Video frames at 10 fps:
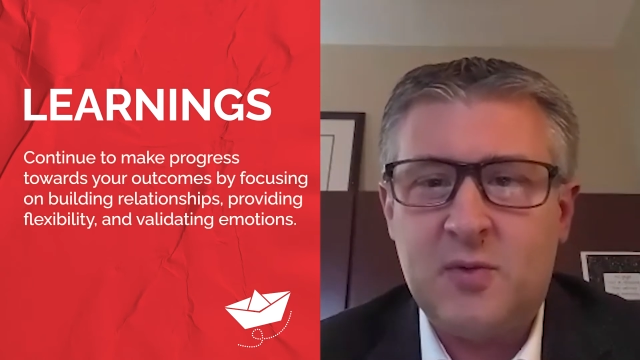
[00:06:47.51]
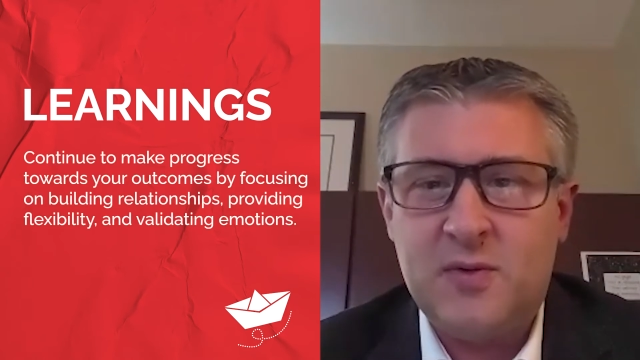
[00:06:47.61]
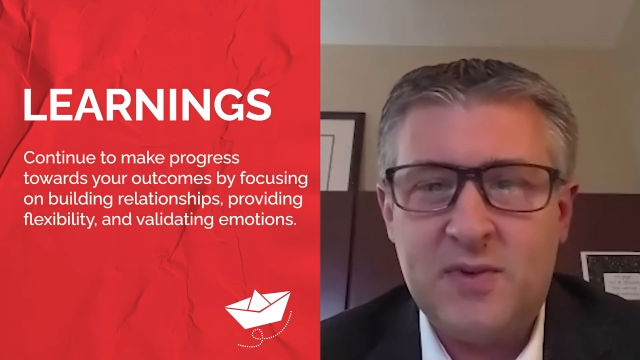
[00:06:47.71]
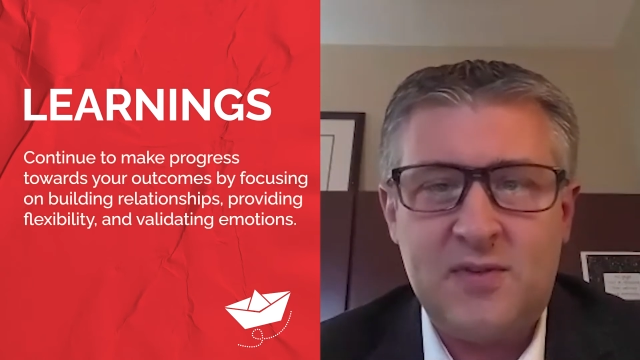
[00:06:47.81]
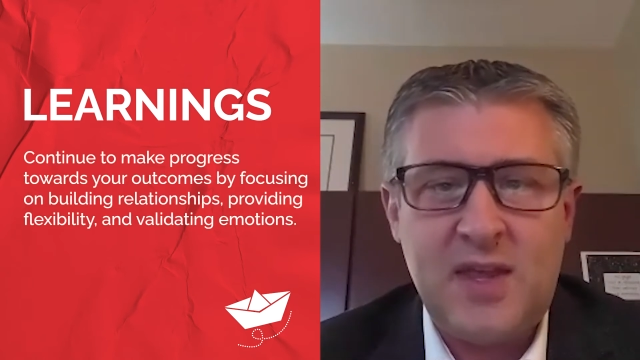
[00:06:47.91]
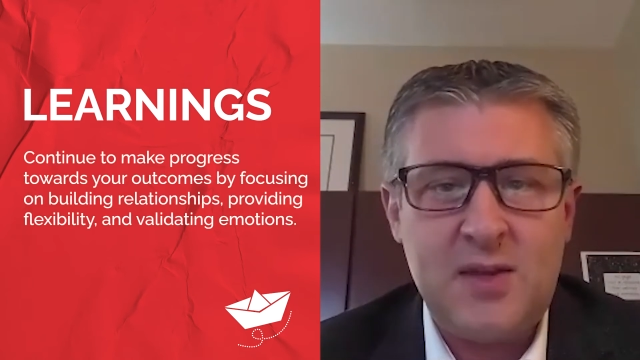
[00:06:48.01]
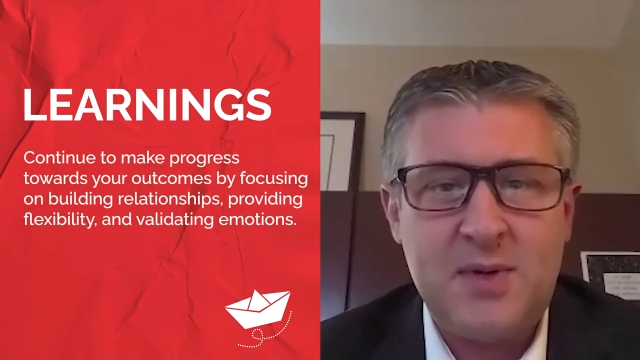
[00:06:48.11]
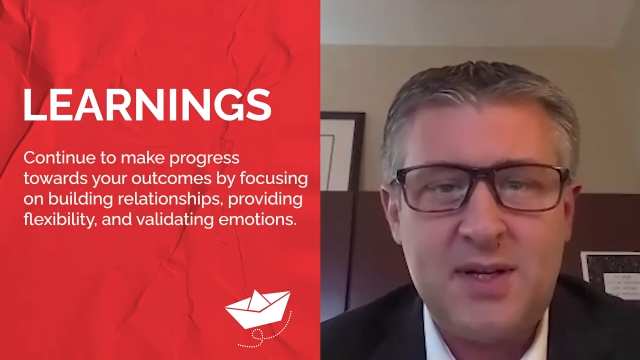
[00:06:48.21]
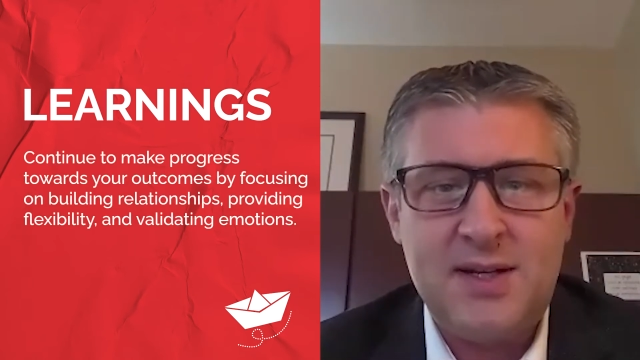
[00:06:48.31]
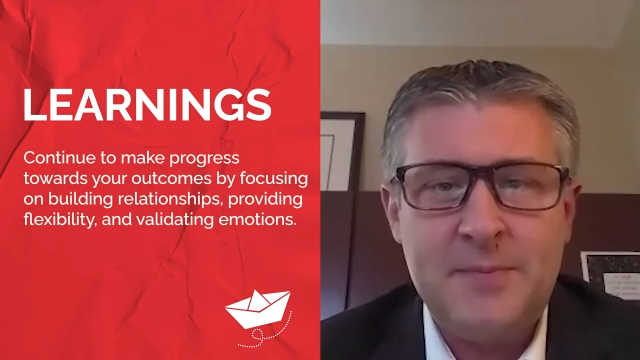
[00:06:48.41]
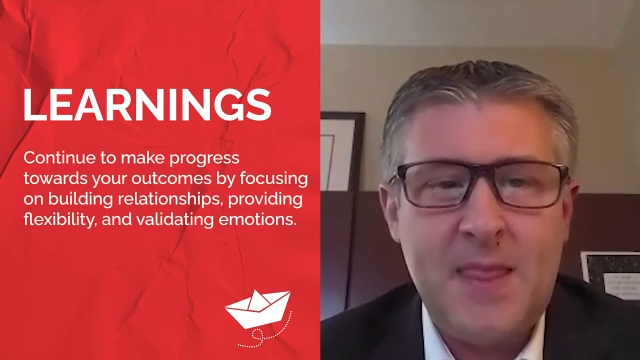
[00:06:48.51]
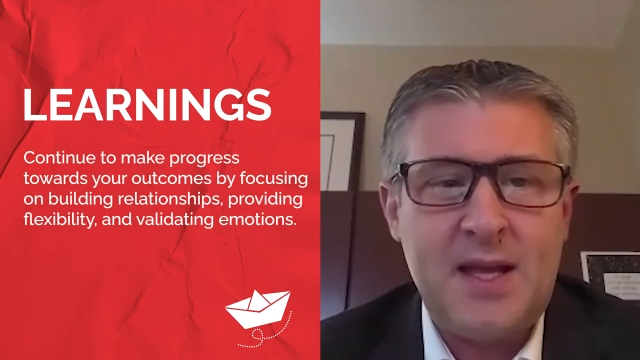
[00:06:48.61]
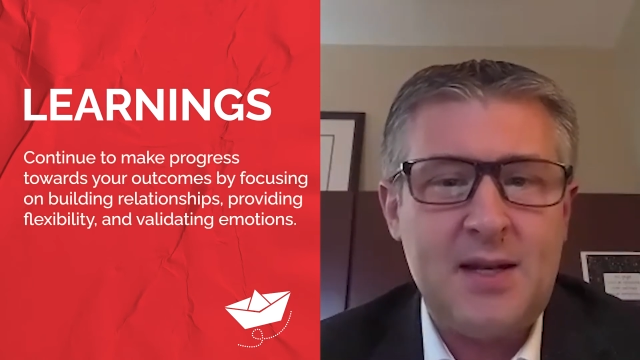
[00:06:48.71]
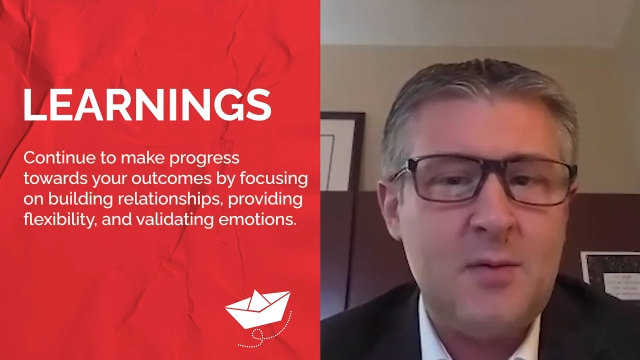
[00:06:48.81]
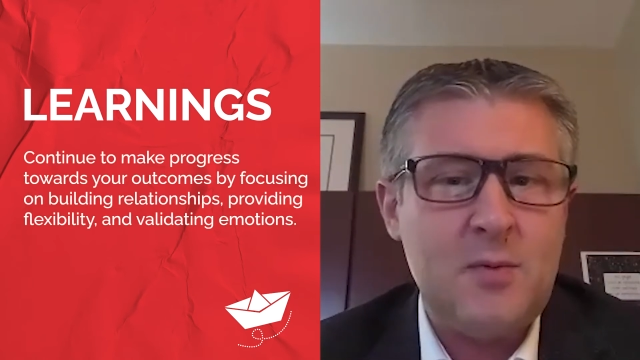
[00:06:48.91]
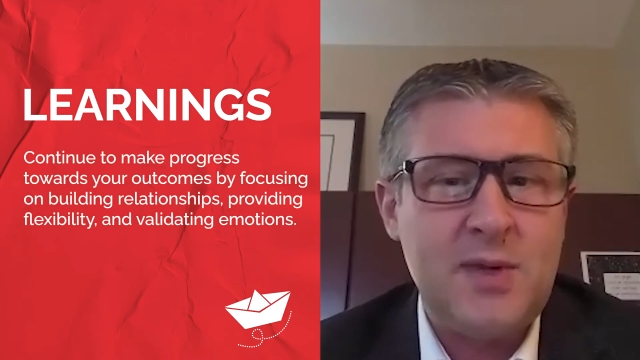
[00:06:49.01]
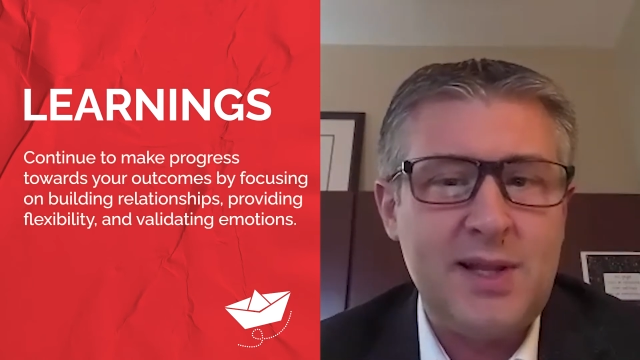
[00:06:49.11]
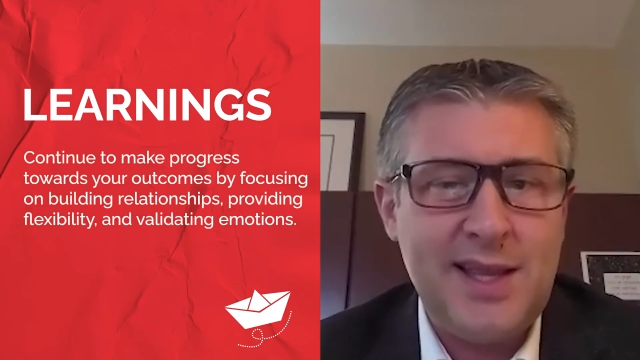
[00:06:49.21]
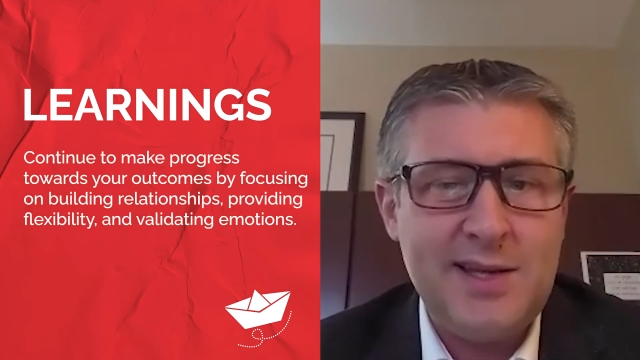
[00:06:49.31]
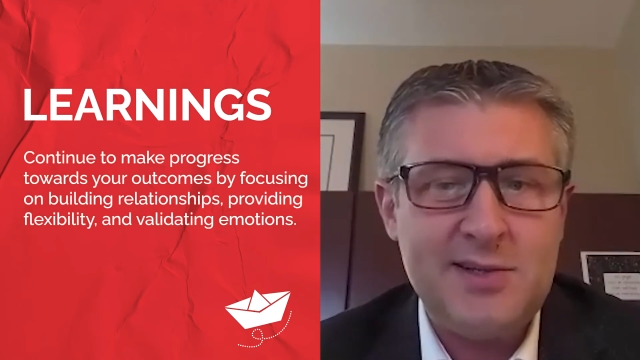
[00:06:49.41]
is we've accelerated that
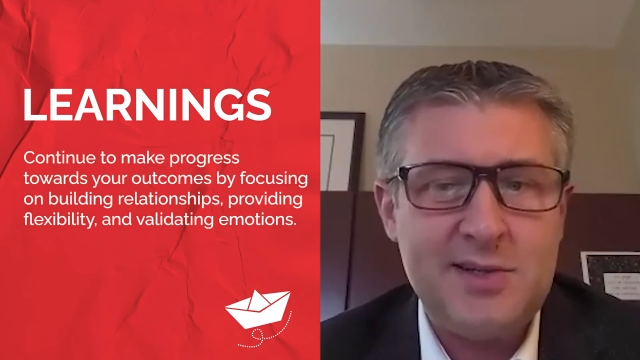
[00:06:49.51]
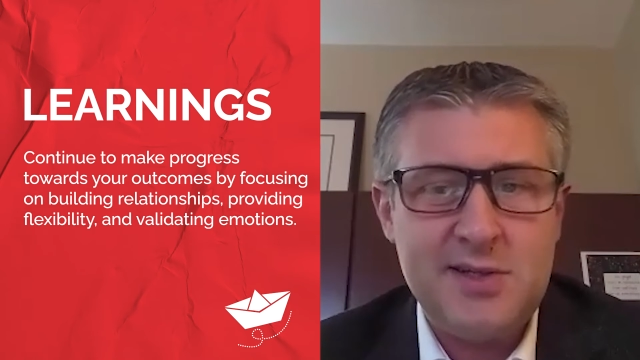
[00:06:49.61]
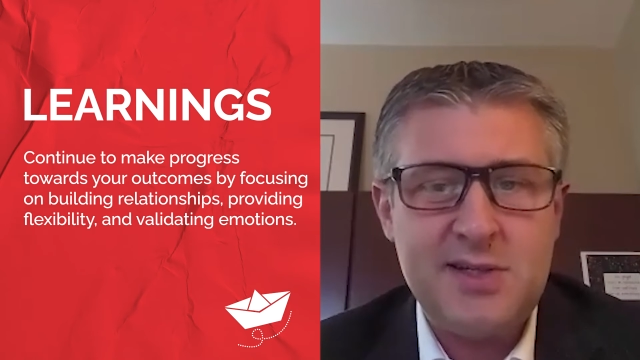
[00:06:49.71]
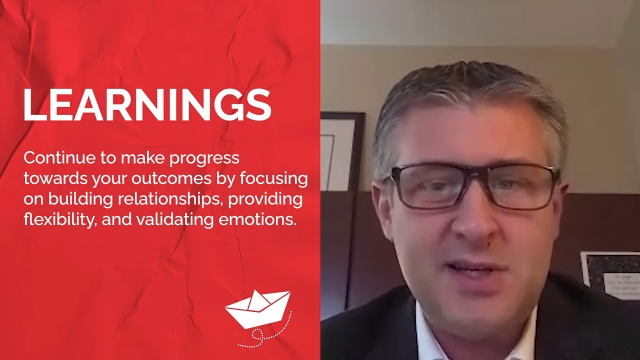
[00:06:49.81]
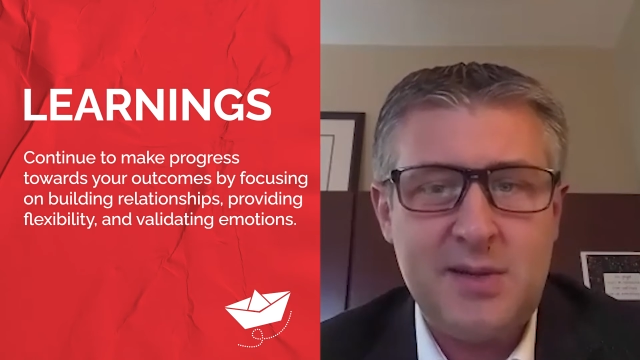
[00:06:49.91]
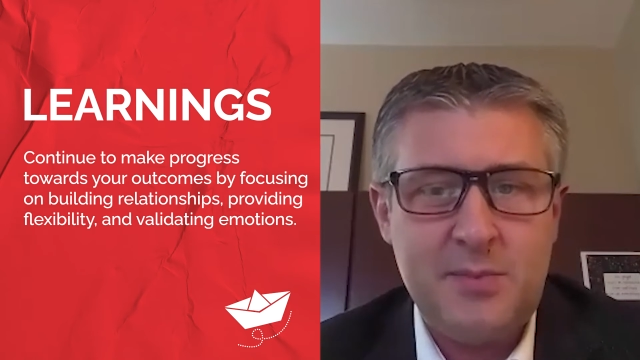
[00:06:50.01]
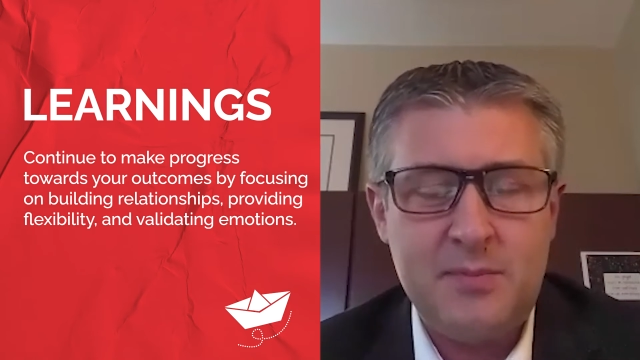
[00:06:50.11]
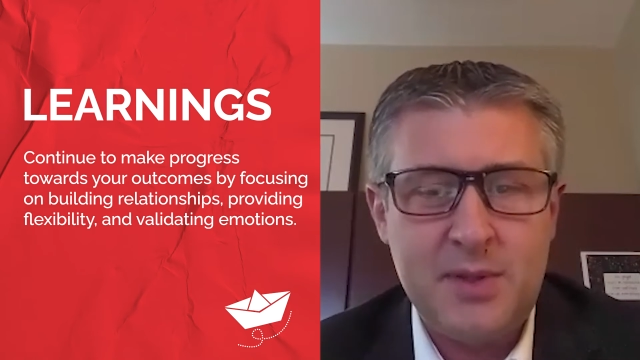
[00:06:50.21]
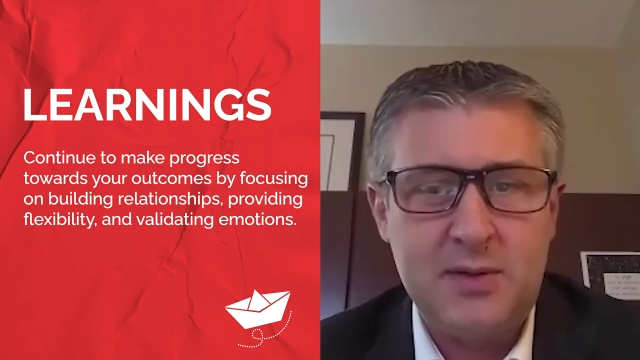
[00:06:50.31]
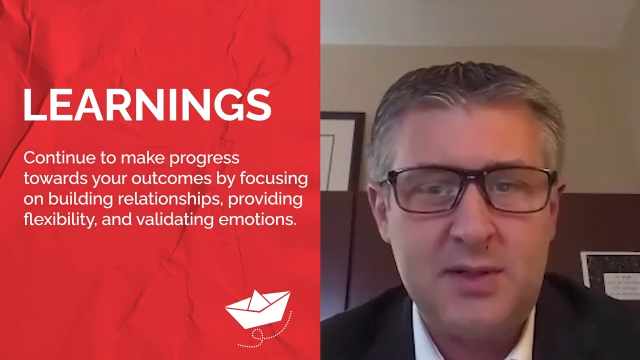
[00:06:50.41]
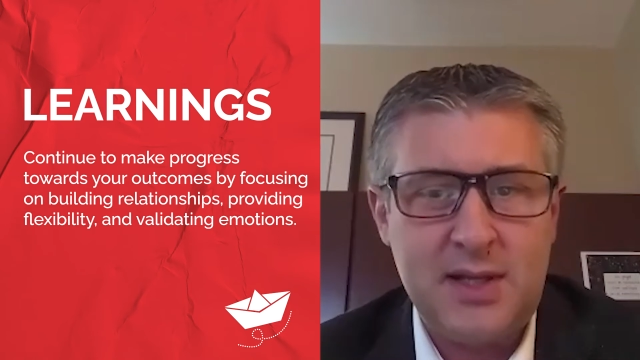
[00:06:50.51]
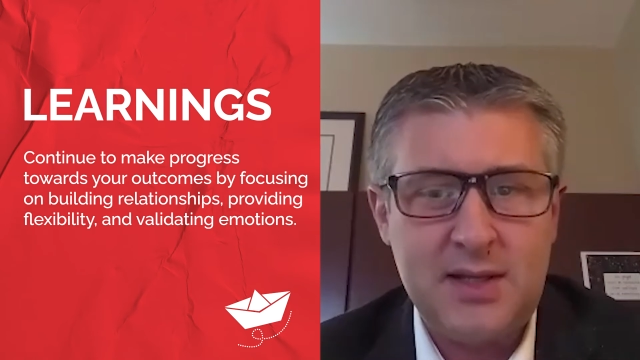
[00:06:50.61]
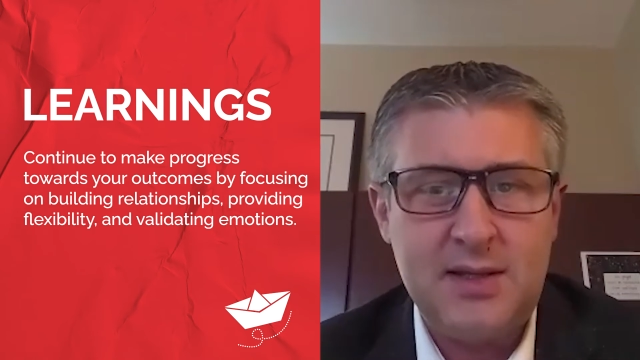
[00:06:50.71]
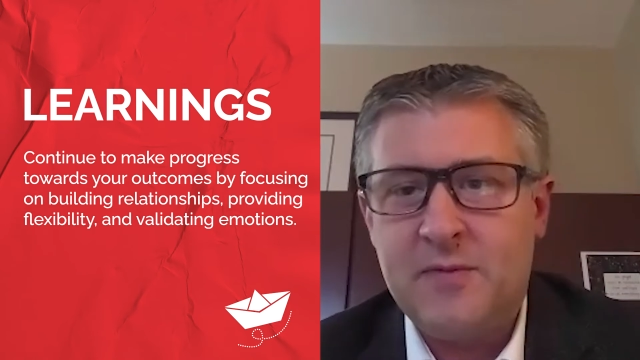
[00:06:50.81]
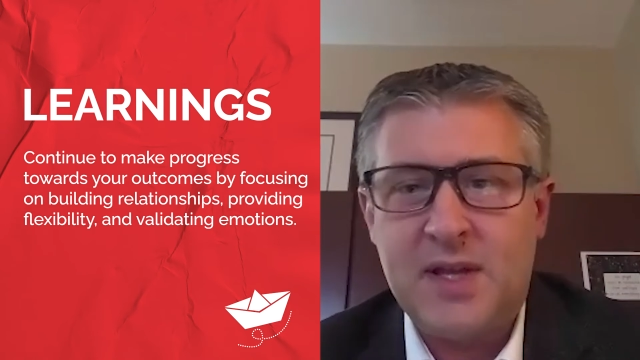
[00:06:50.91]
relationship building,